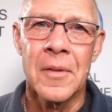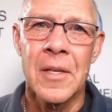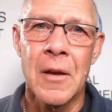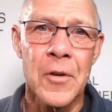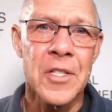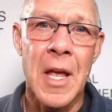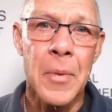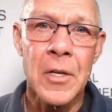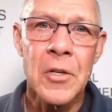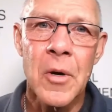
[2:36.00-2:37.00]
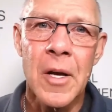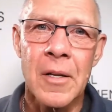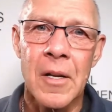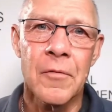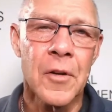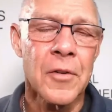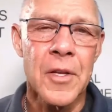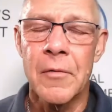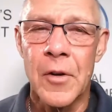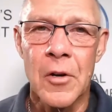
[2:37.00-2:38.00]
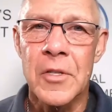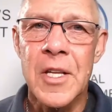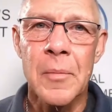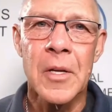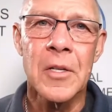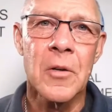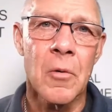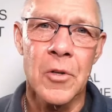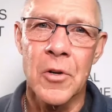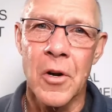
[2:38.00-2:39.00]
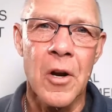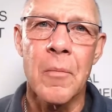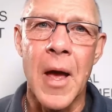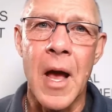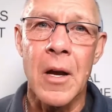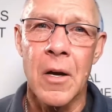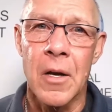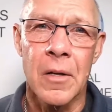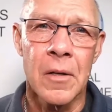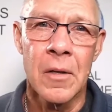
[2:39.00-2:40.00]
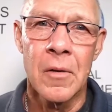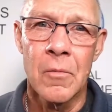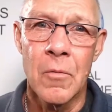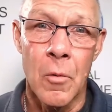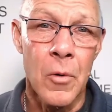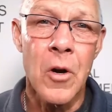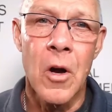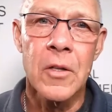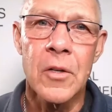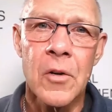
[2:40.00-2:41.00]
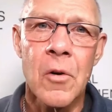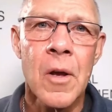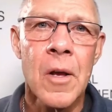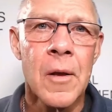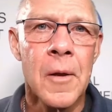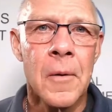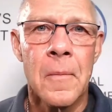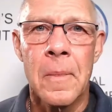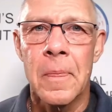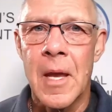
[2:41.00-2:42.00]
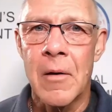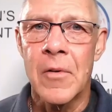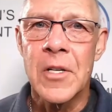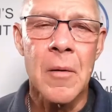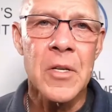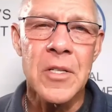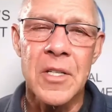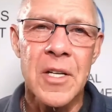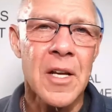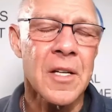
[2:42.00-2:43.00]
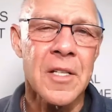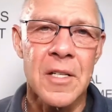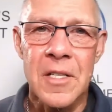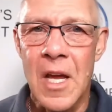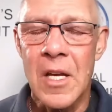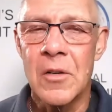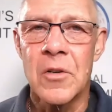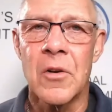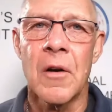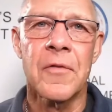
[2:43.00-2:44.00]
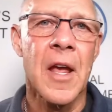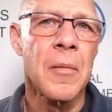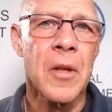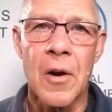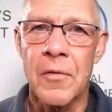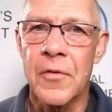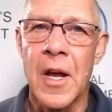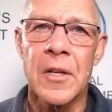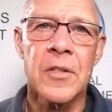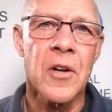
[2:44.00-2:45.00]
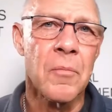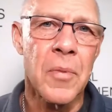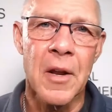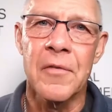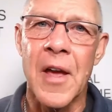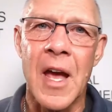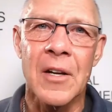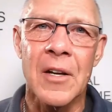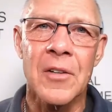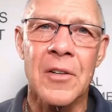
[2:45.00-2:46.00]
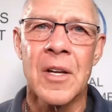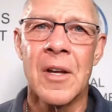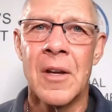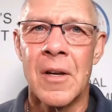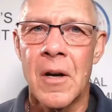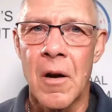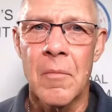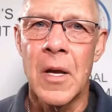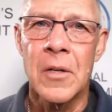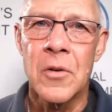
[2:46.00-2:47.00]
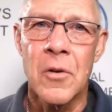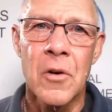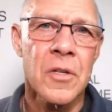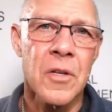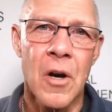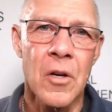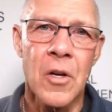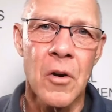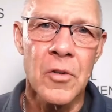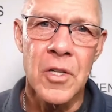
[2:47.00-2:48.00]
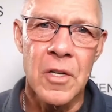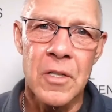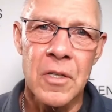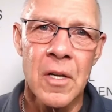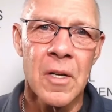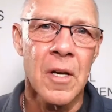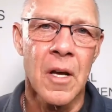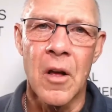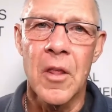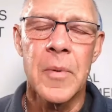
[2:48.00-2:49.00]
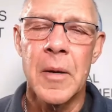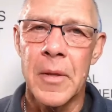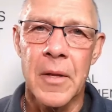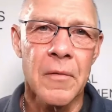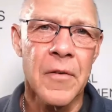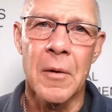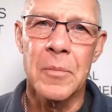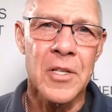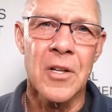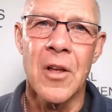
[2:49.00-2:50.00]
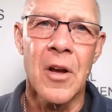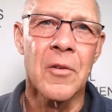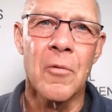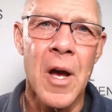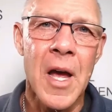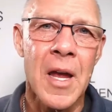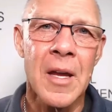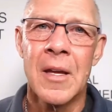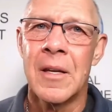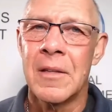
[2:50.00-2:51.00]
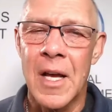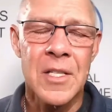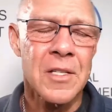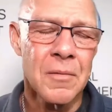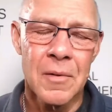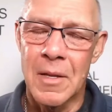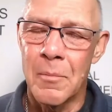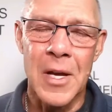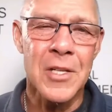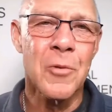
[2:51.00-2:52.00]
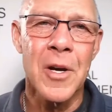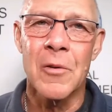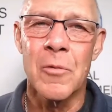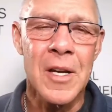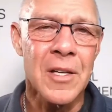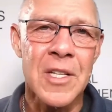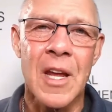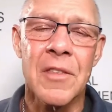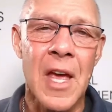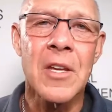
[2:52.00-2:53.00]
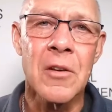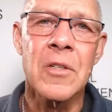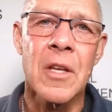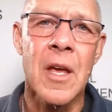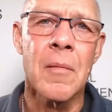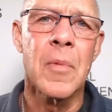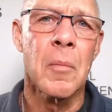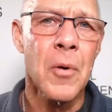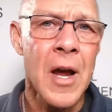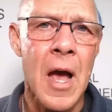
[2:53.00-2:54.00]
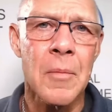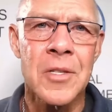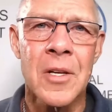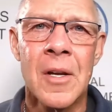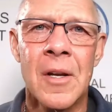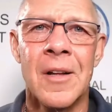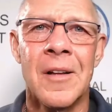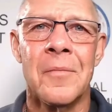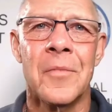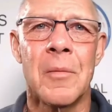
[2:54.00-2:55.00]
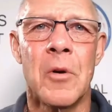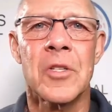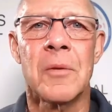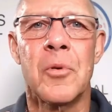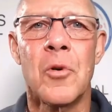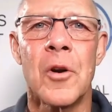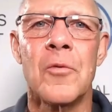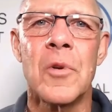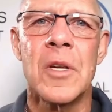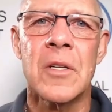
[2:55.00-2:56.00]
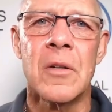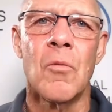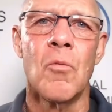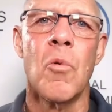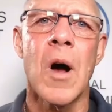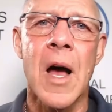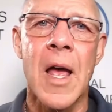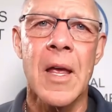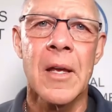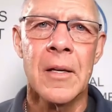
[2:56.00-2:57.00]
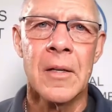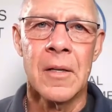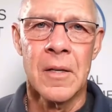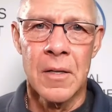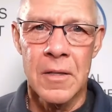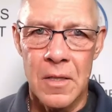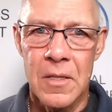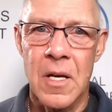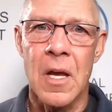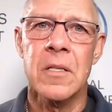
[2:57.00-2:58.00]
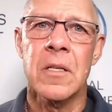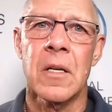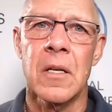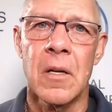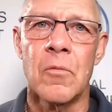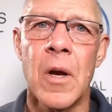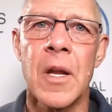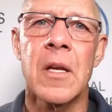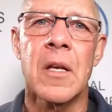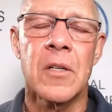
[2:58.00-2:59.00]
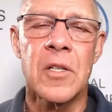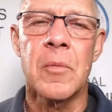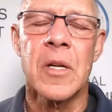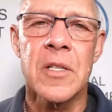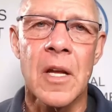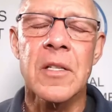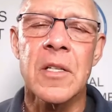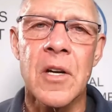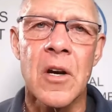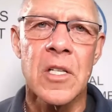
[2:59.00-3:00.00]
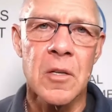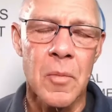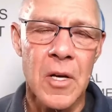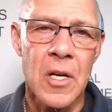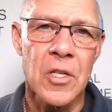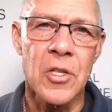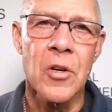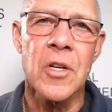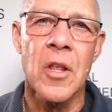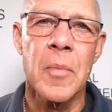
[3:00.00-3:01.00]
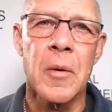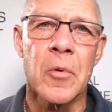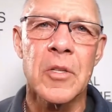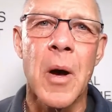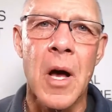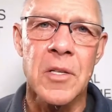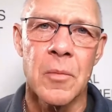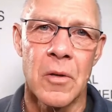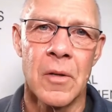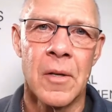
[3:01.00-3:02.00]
If we step into it, I feel that if we don't step into it, we're turning our back on what we're called to do. Every time we succeed, it says thank you to our family, our friends, our benefactors, our mentors, our coaches, and all the people that have helped us along the way. That's the best way that we can say thank you to them. But perhaps the most important reason why success and winning and achievement is necessary is because it shows other people what's possible.